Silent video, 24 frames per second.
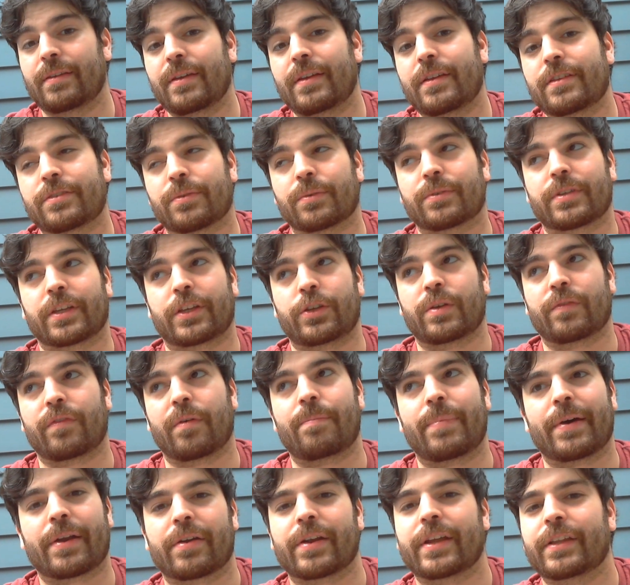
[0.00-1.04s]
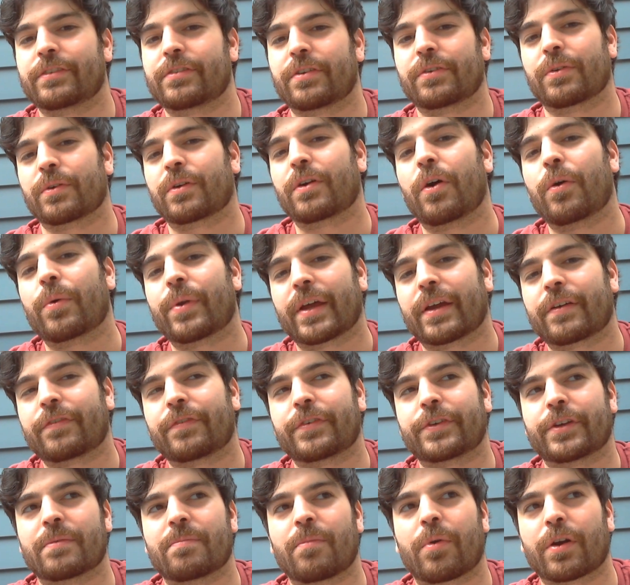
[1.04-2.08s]
So it's like you have a better internal codec for
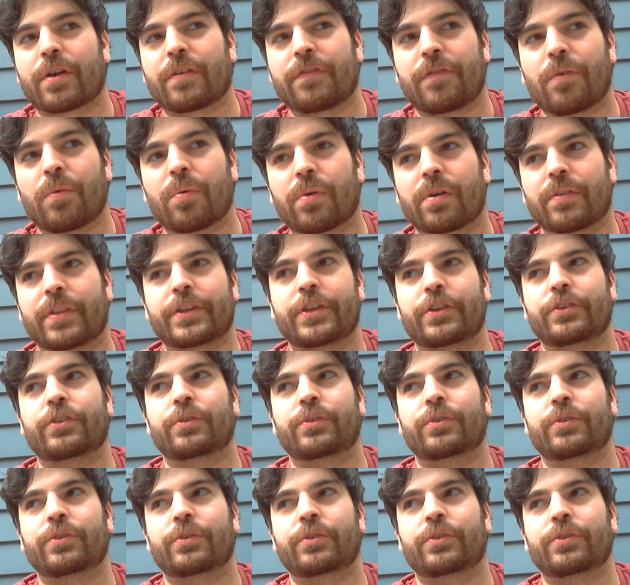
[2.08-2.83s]
your Mark IV than you do